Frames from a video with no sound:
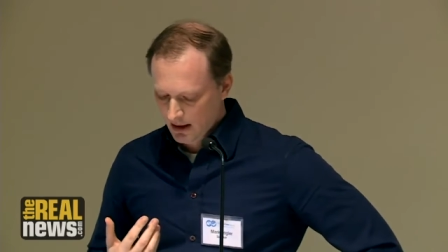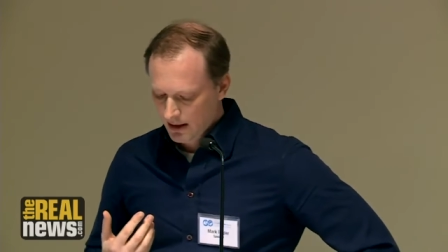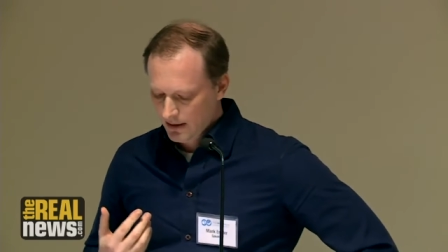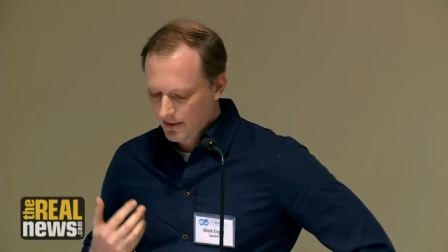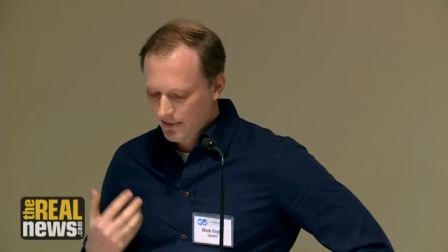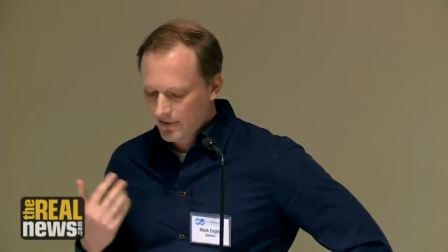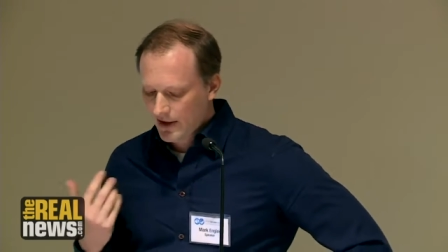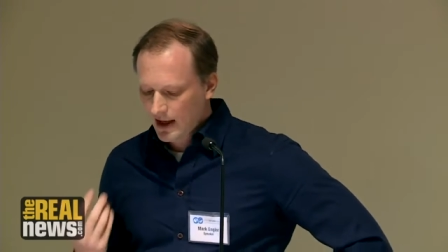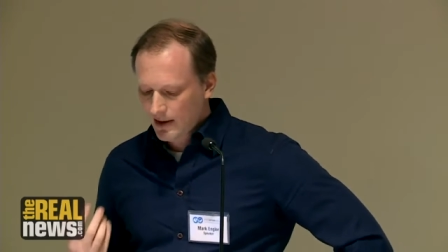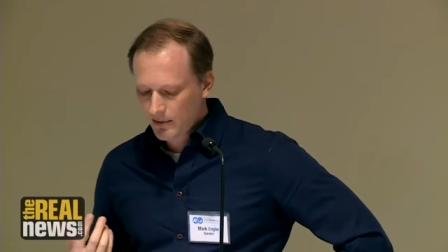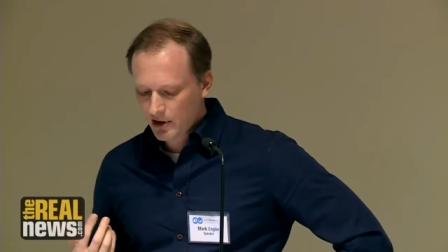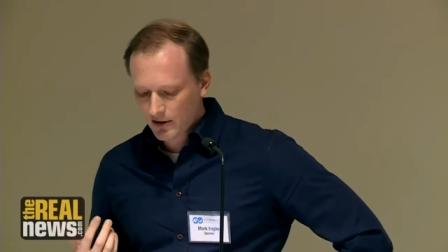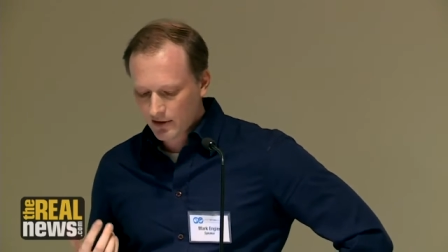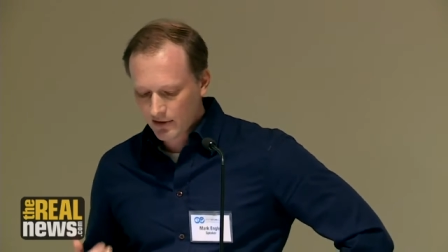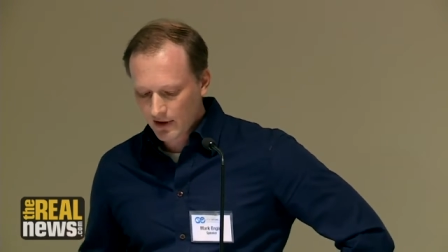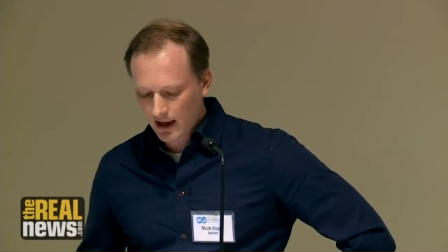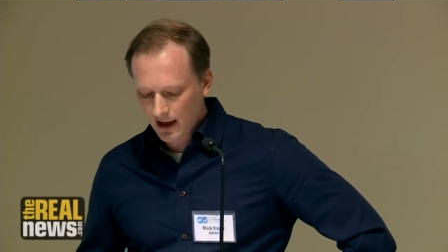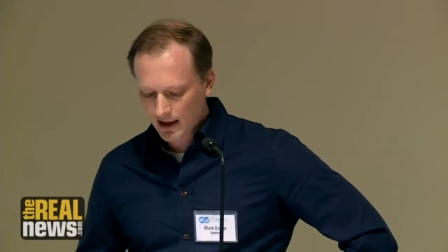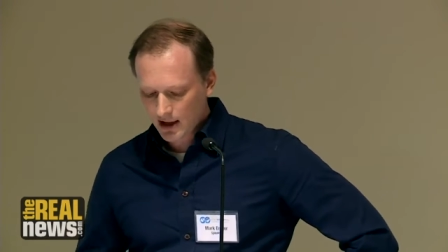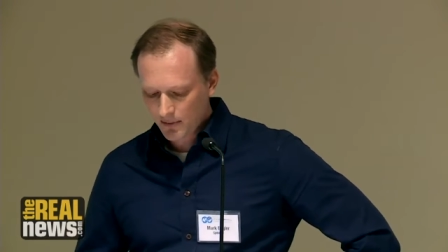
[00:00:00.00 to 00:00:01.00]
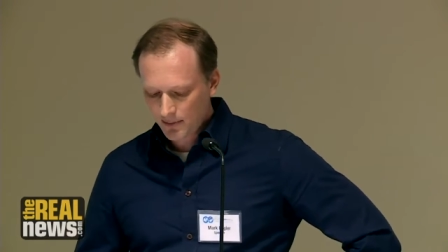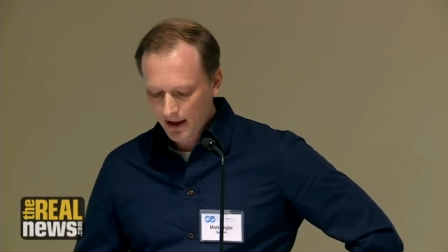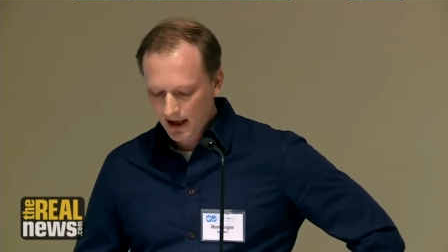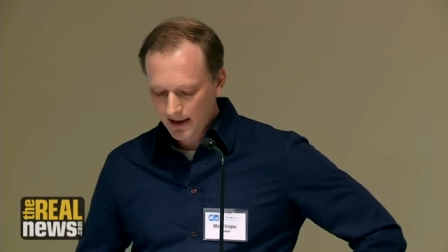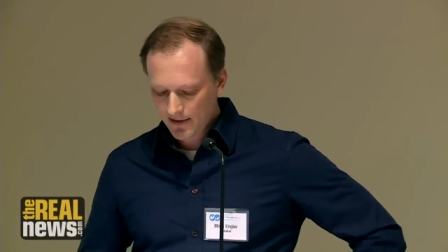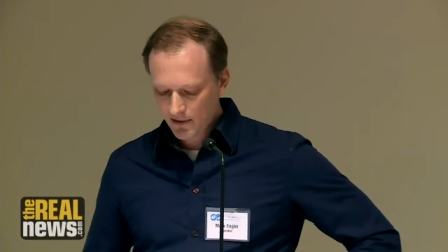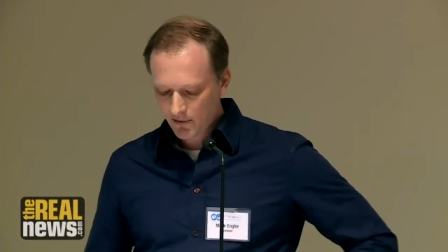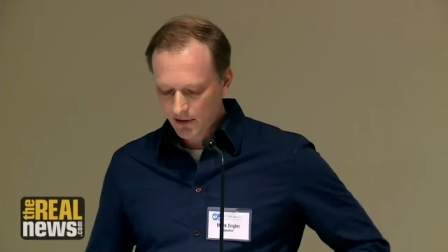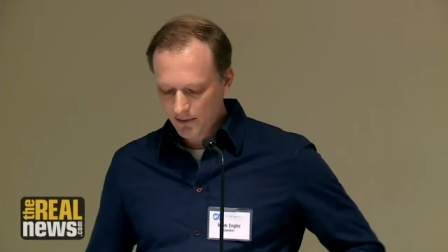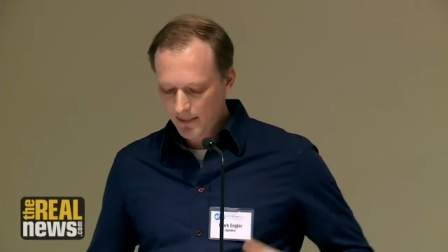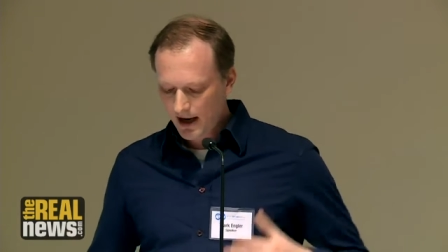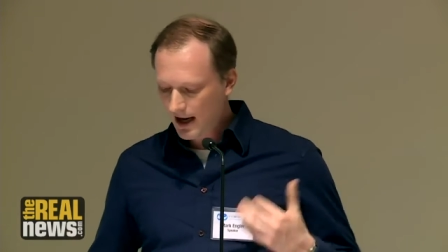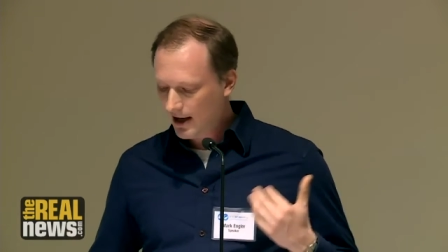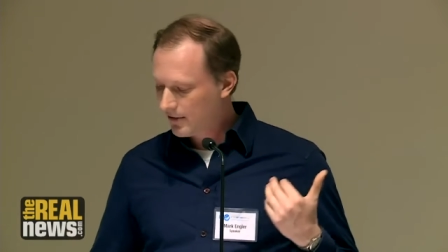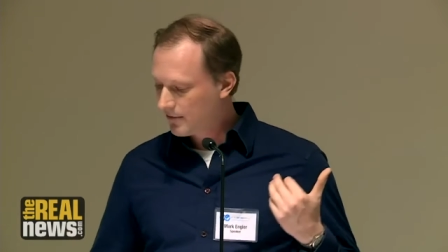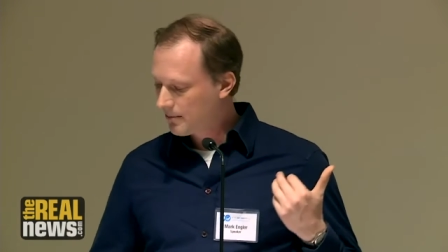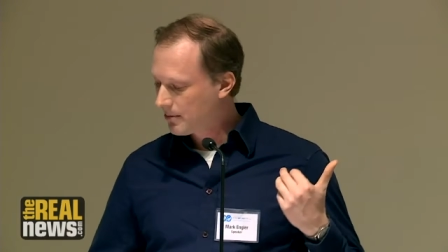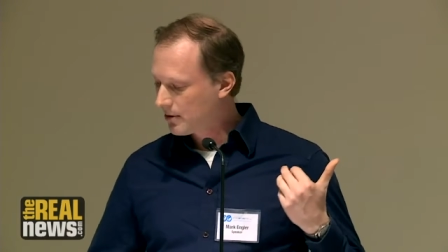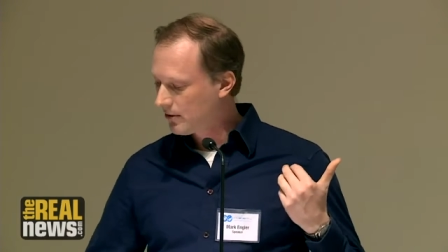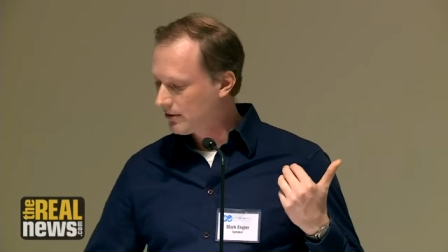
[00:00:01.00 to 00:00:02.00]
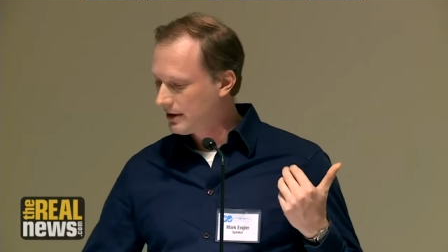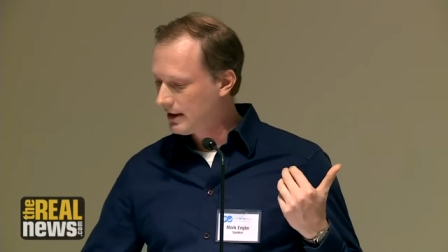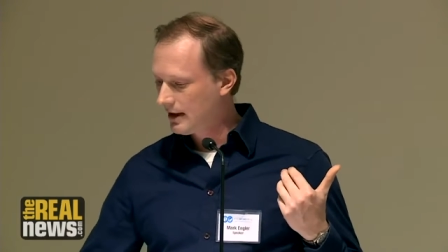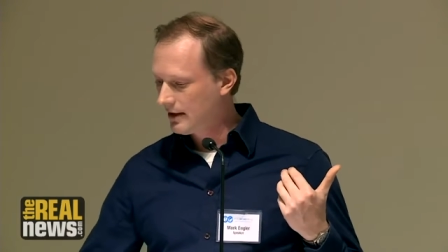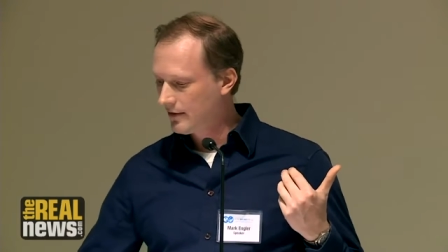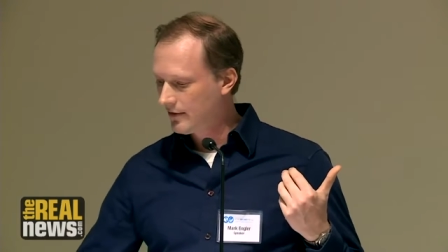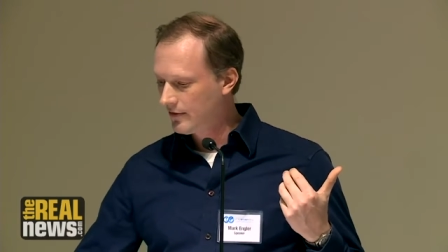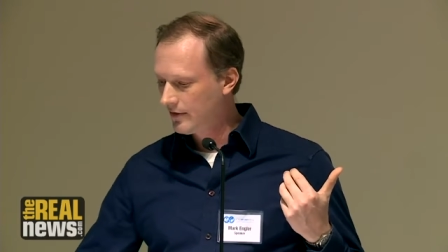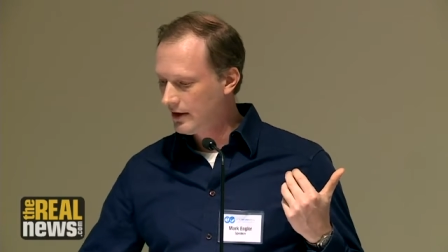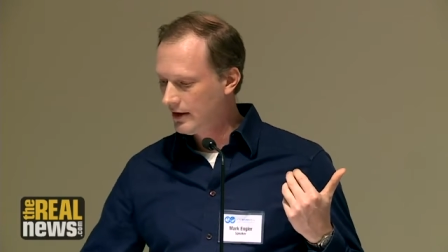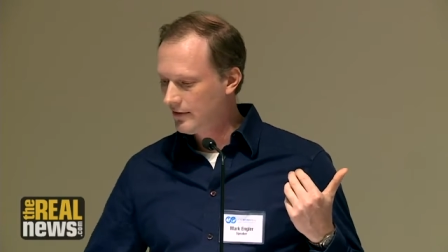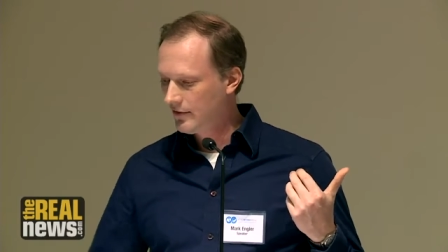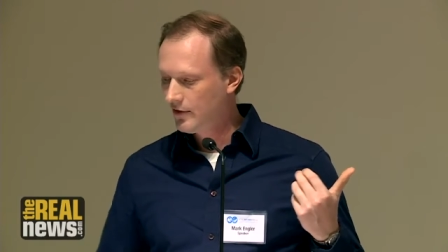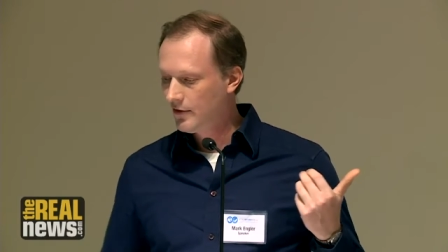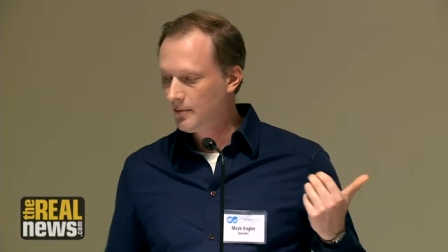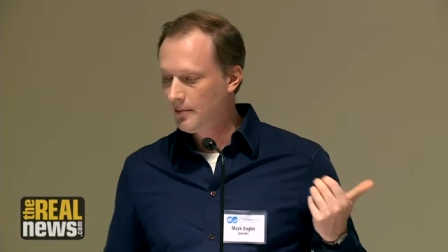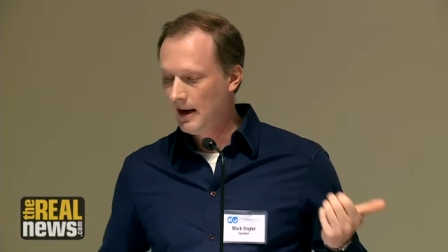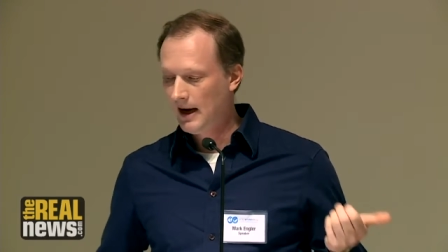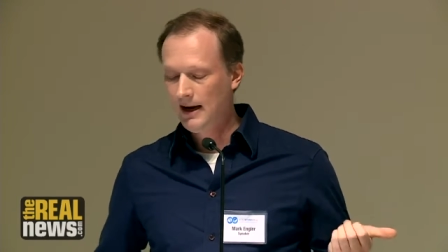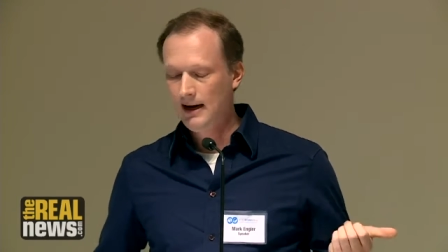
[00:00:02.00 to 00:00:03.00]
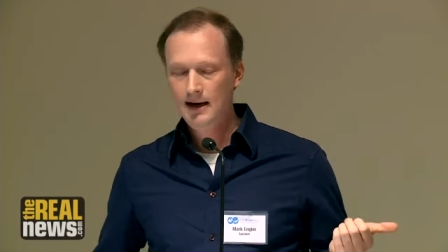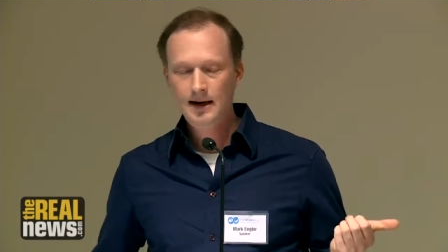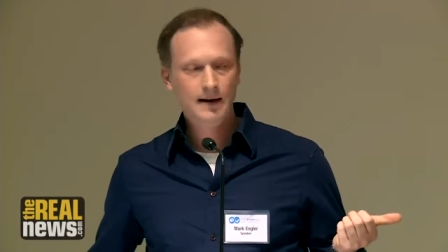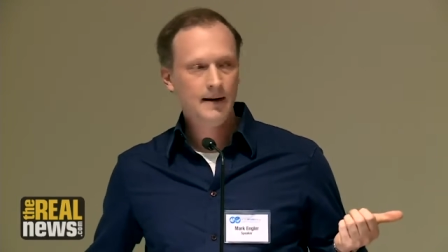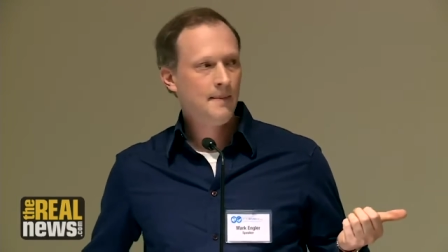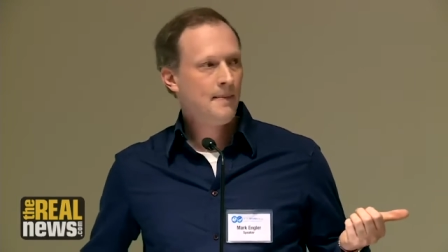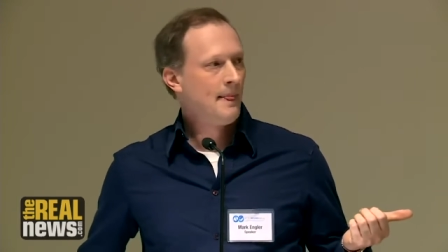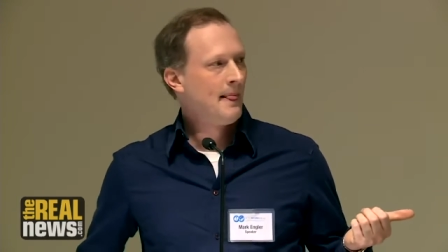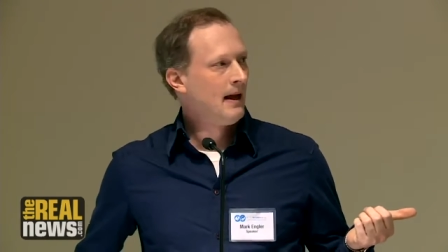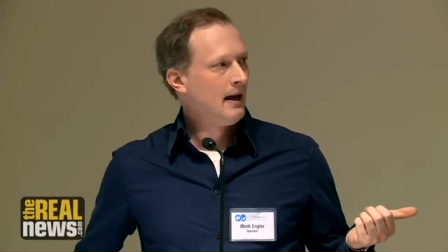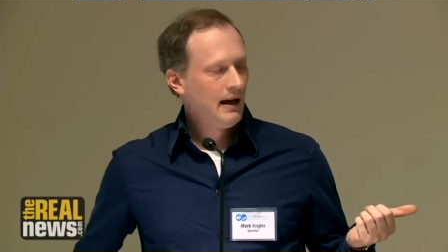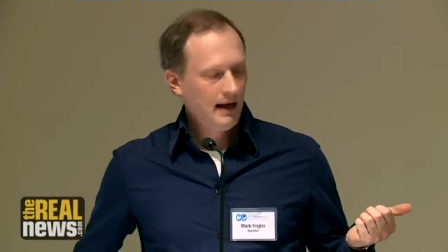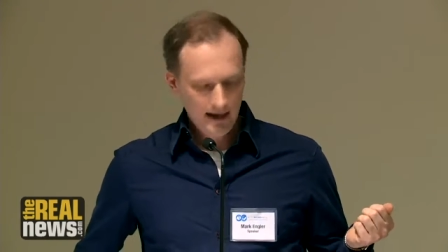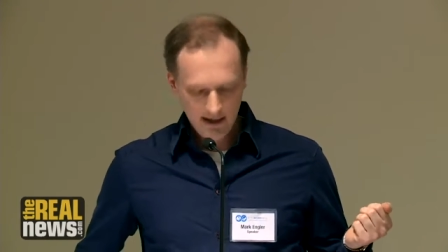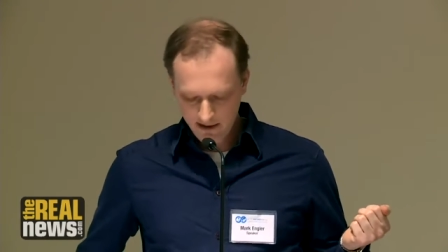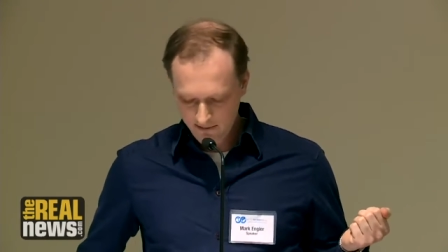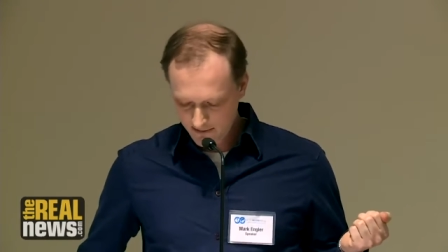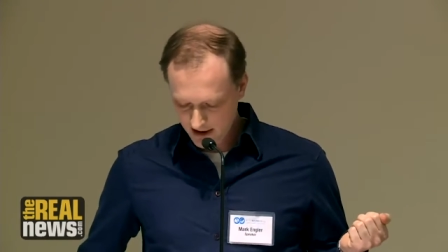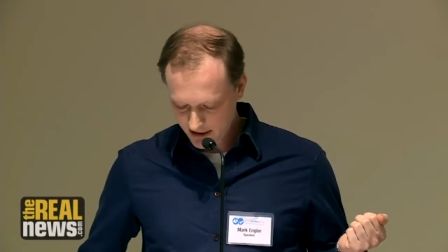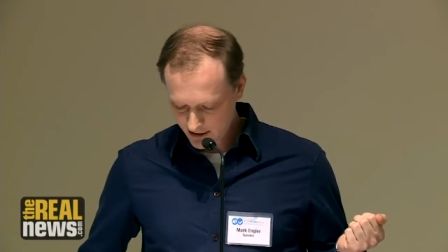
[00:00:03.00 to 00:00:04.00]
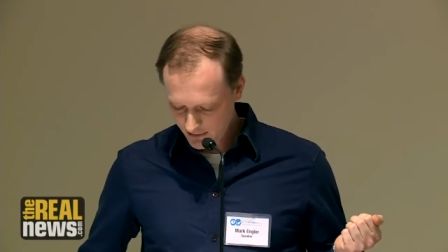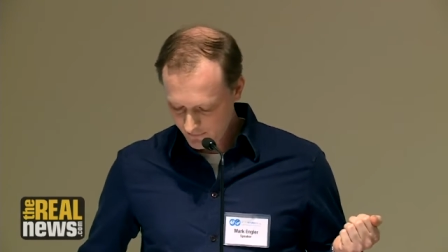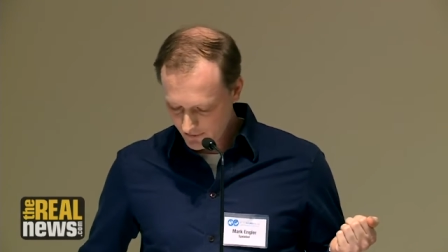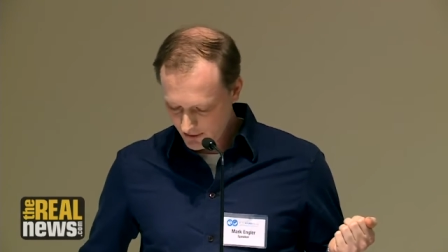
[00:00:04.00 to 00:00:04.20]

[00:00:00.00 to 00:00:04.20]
The same year as Occupy, there were mass protests in Spain and in much of